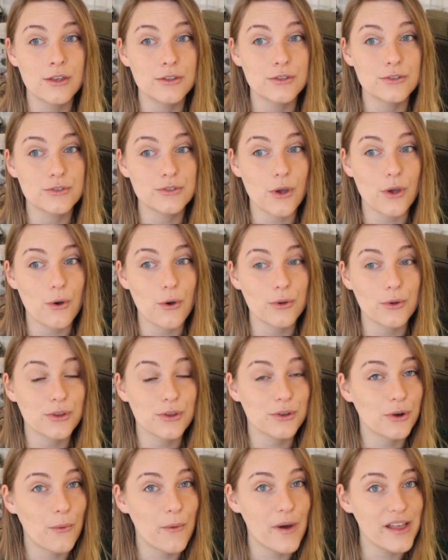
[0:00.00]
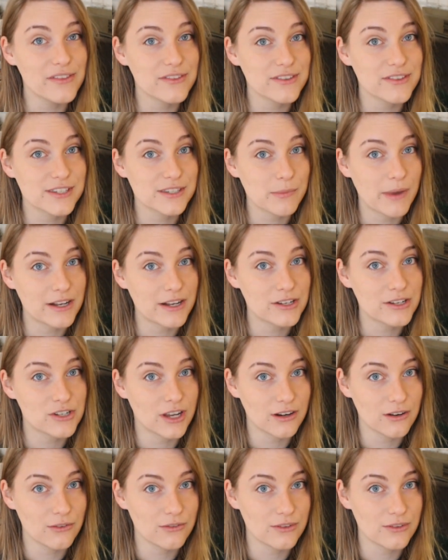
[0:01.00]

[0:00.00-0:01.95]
So you know what? This is my channel.